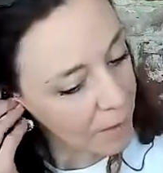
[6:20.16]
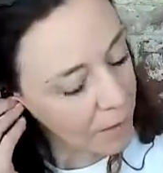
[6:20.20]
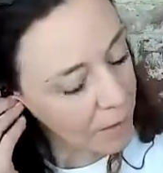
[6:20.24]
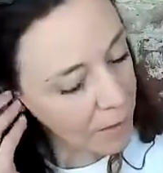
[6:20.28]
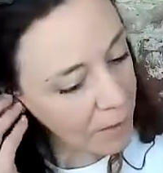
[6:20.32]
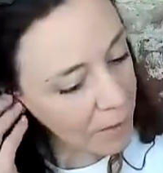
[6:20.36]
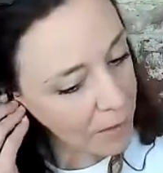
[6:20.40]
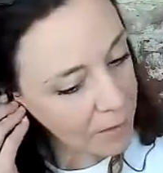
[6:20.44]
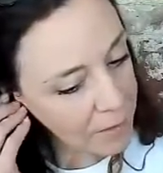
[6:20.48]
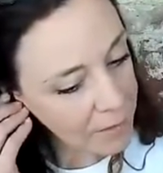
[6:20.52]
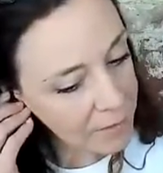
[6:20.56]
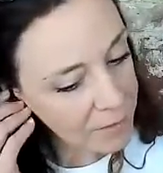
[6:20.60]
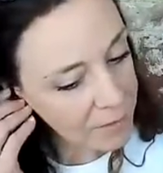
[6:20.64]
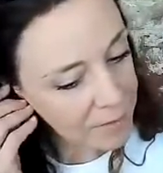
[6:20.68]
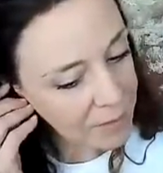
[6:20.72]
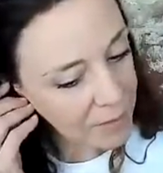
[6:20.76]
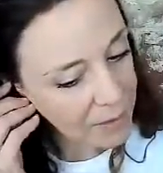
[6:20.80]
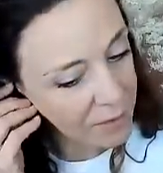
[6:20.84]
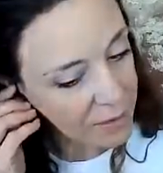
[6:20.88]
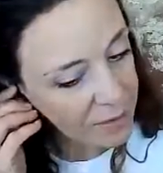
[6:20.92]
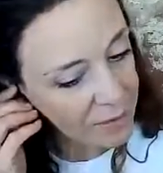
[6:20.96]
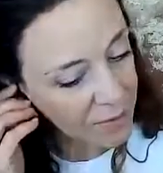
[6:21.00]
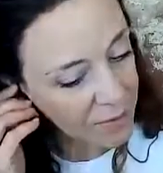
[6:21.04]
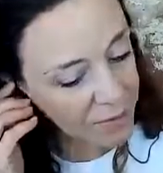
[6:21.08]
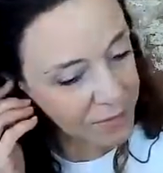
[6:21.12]
And
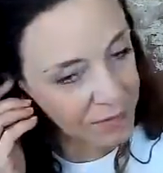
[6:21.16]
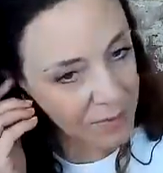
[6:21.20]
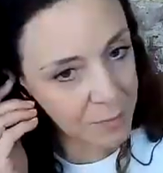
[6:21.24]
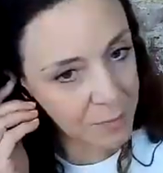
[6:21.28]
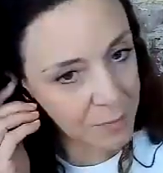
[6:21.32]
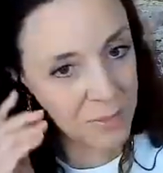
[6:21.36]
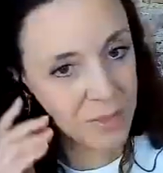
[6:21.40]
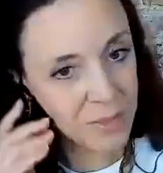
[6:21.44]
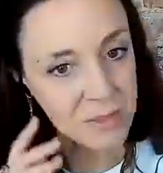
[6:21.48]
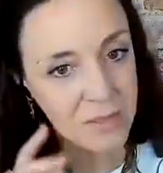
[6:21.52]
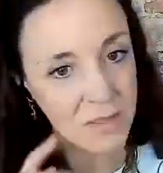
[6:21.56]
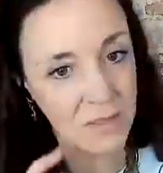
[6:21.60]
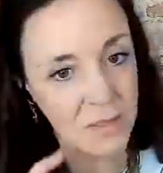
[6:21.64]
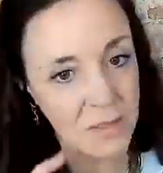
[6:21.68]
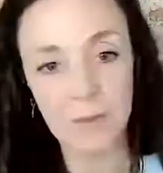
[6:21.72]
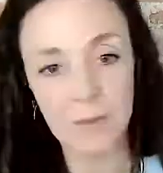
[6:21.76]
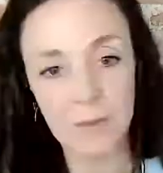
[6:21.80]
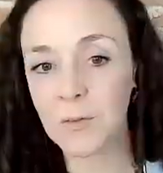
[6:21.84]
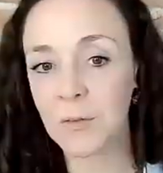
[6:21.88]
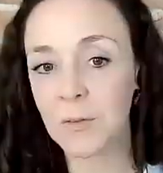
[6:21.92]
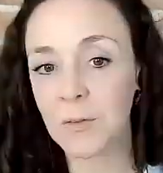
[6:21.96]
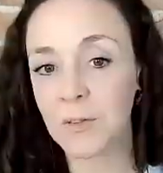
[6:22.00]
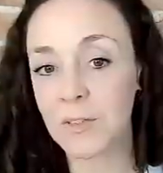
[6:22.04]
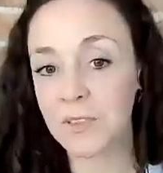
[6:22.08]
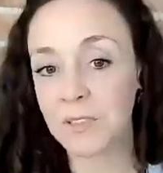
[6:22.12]
as I've said many times
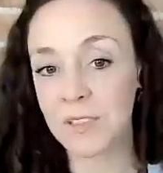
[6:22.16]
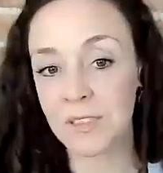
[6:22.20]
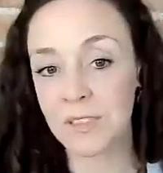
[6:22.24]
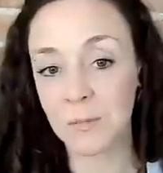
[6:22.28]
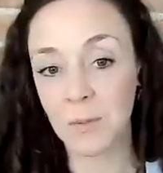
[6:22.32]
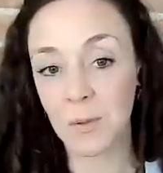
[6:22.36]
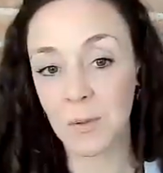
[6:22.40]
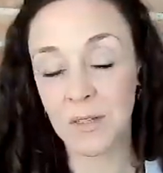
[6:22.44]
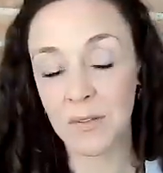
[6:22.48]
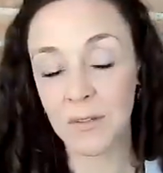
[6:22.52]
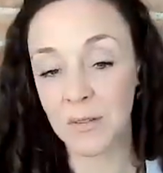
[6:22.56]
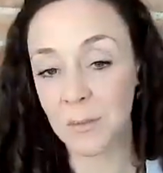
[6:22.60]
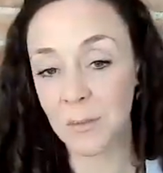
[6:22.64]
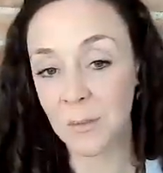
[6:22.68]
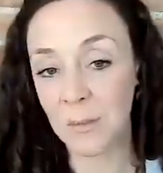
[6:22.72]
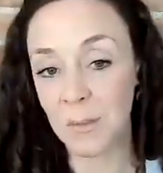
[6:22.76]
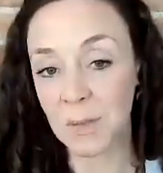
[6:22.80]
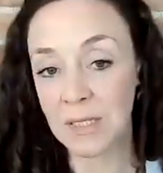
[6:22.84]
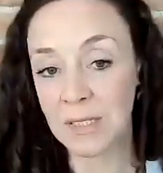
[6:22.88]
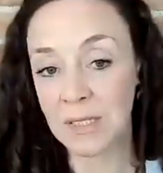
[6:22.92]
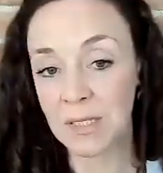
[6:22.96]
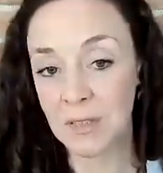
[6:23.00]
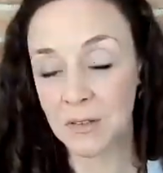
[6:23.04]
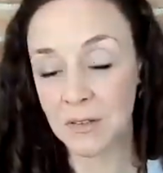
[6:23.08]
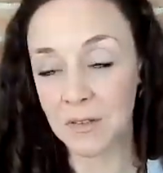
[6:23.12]
before, this is work that
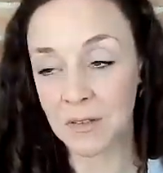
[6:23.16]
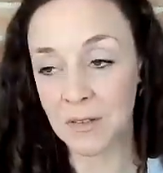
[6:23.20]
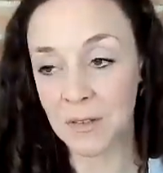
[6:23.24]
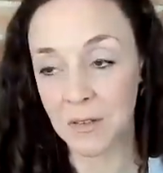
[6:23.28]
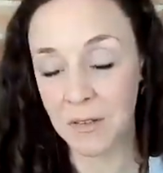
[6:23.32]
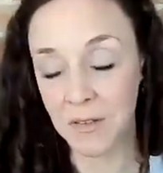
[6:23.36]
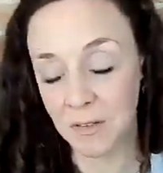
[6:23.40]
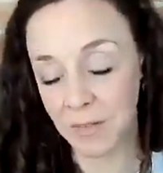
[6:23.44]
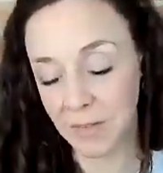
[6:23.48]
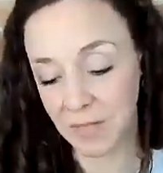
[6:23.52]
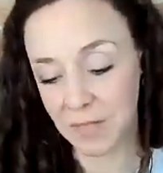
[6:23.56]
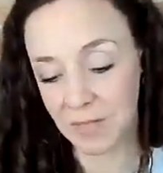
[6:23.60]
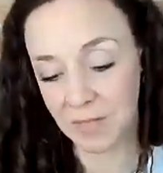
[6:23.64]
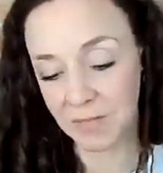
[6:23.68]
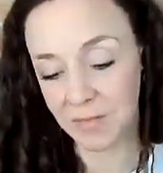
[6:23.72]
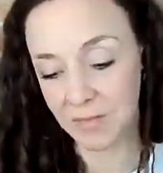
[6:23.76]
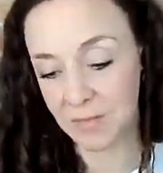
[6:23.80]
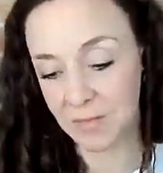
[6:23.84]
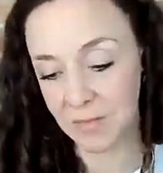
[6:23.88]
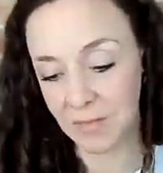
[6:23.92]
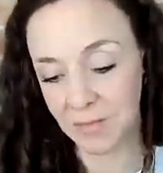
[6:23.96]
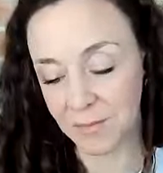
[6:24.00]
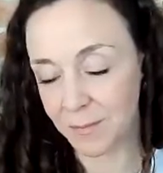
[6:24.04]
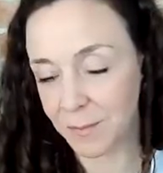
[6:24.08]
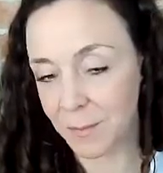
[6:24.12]
you don't have
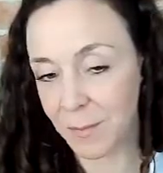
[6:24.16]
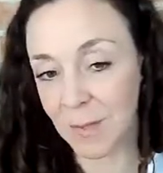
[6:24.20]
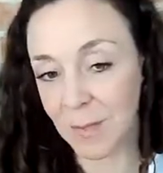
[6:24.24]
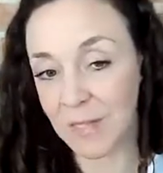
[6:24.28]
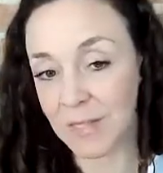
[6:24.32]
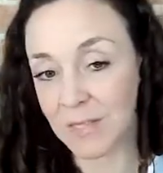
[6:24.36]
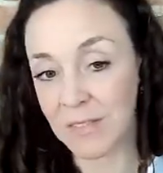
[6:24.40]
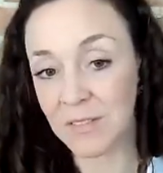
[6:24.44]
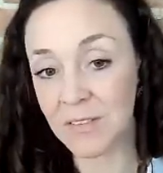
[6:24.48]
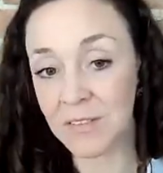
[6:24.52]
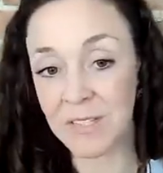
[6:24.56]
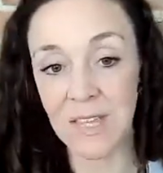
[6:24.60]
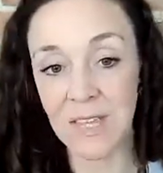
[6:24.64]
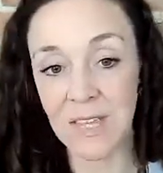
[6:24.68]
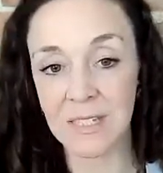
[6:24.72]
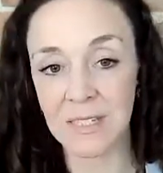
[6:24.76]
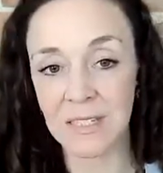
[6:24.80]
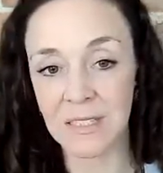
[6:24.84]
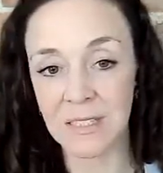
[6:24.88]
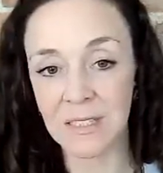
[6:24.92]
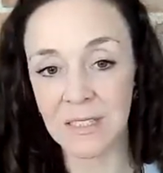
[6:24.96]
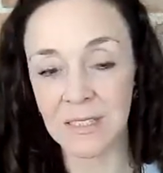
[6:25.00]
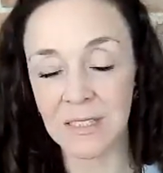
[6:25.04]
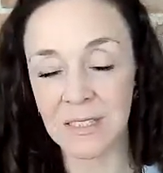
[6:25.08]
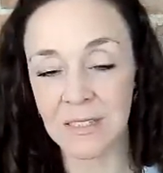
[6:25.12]
to buy into
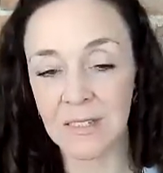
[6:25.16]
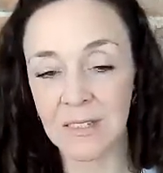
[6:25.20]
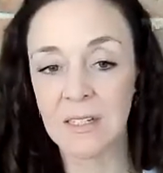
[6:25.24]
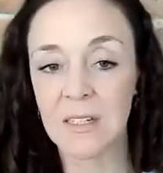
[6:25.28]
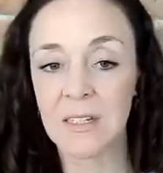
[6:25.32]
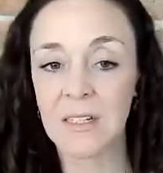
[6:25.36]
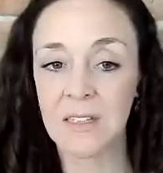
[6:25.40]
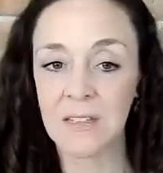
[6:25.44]
anything.